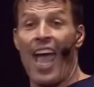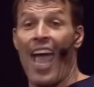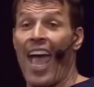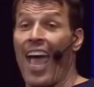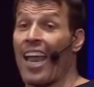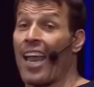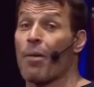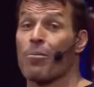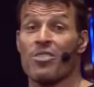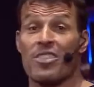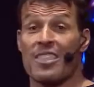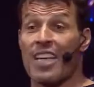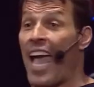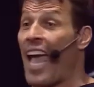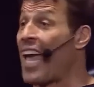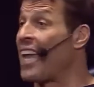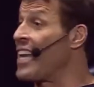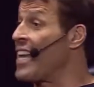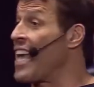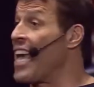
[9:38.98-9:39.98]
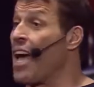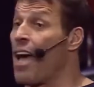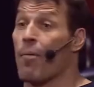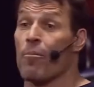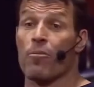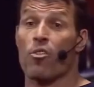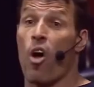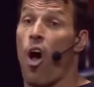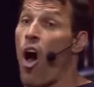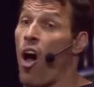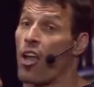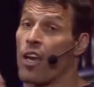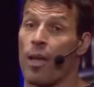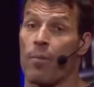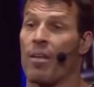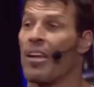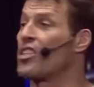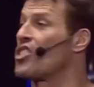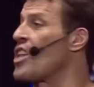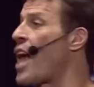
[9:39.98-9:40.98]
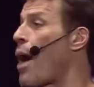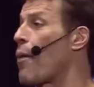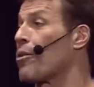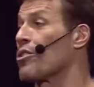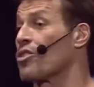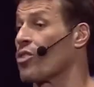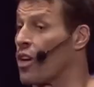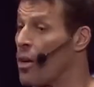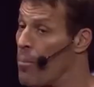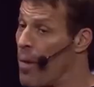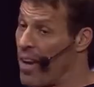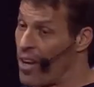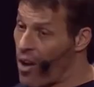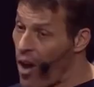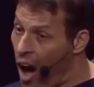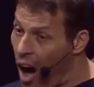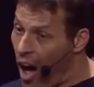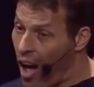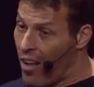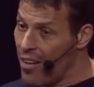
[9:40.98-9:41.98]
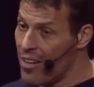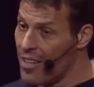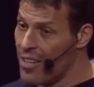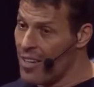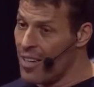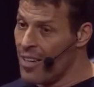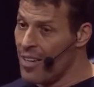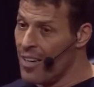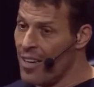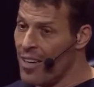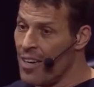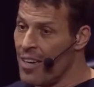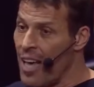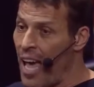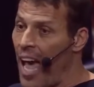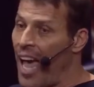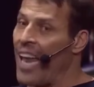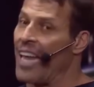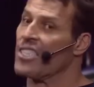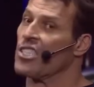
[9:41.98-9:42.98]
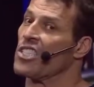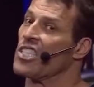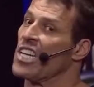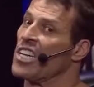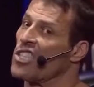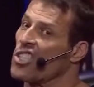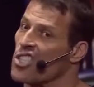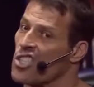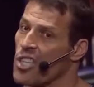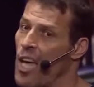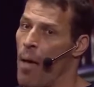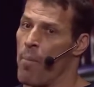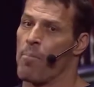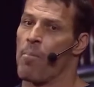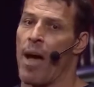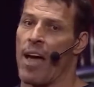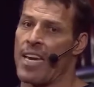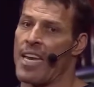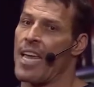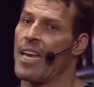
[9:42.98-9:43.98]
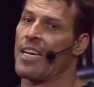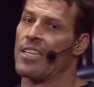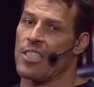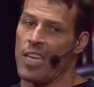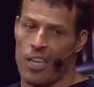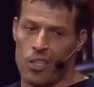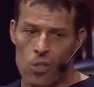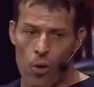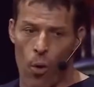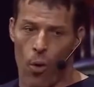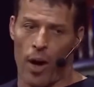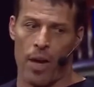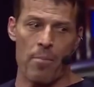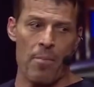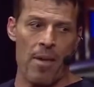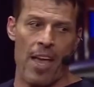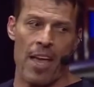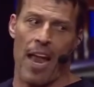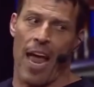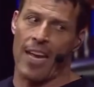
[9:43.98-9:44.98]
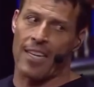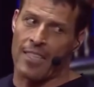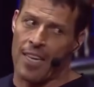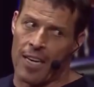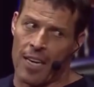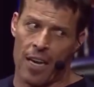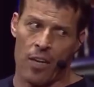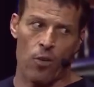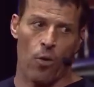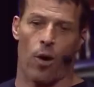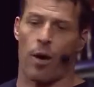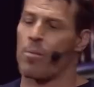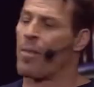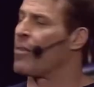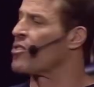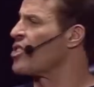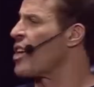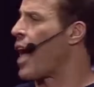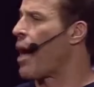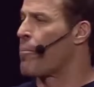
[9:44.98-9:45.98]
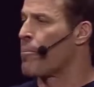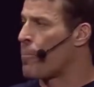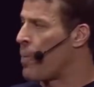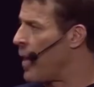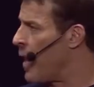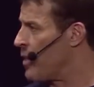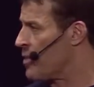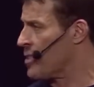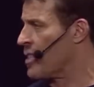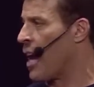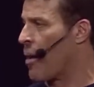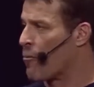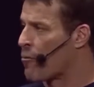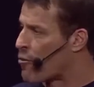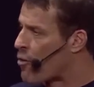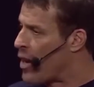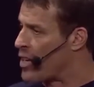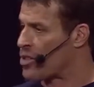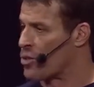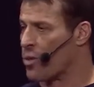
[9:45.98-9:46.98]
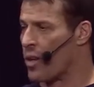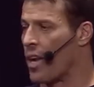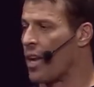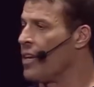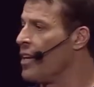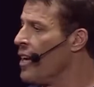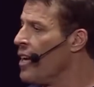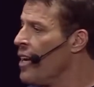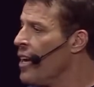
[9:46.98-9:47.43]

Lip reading: And I'm saying to him, calling him, and he's not returning my call. And I just need some money, and he's ignoring me. I didn't ignore him then, so I'm pissed. I'm frustrated.